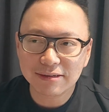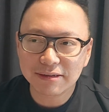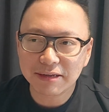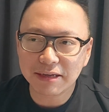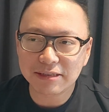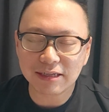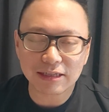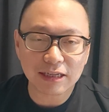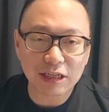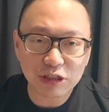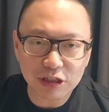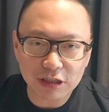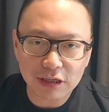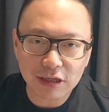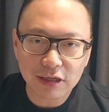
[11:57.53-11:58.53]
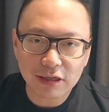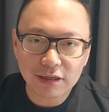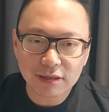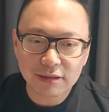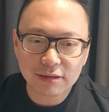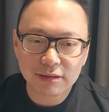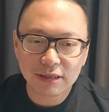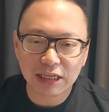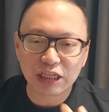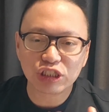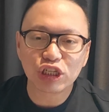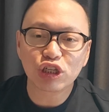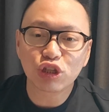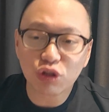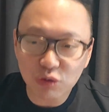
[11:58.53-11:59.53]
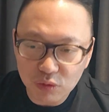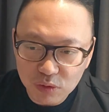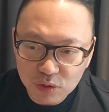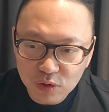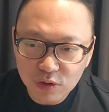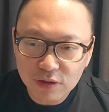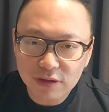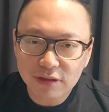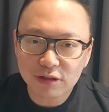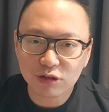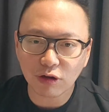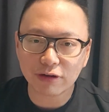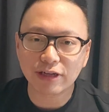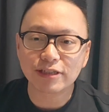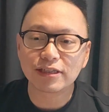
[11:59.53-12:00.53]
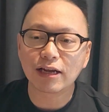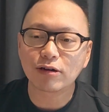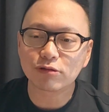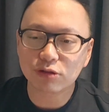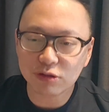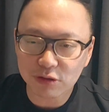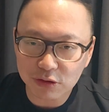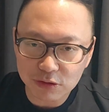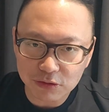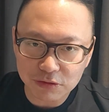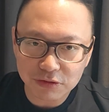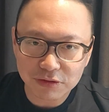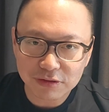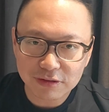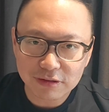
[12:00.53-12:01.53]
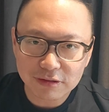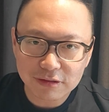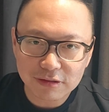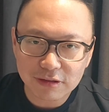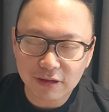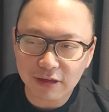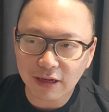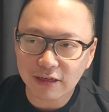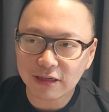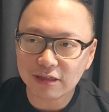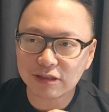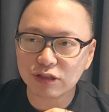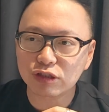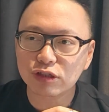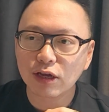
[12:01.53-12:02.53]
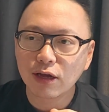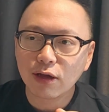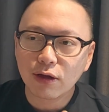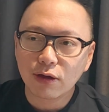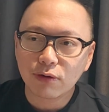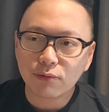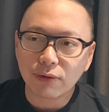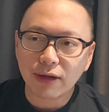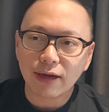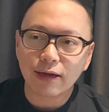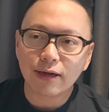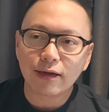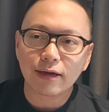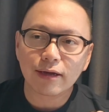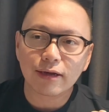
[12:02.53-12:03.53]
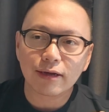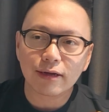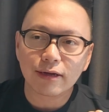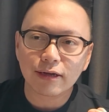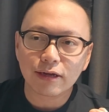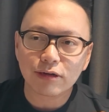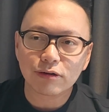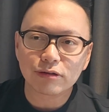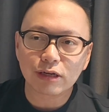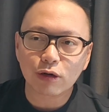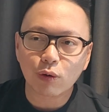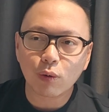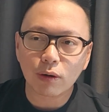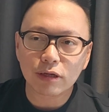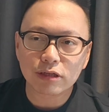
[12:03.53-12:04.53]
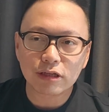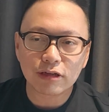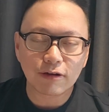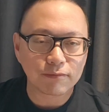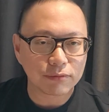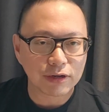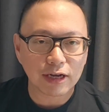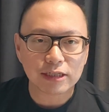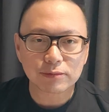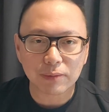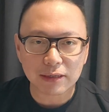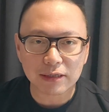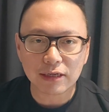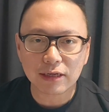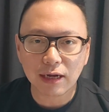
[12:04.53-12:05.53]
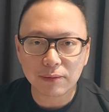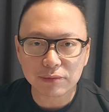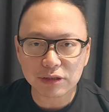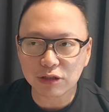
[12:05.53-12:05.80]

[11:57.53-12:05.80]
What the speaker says: he's a teacher, teaching you, talking down to you. Okay, this is where the quality of Brihaspati comes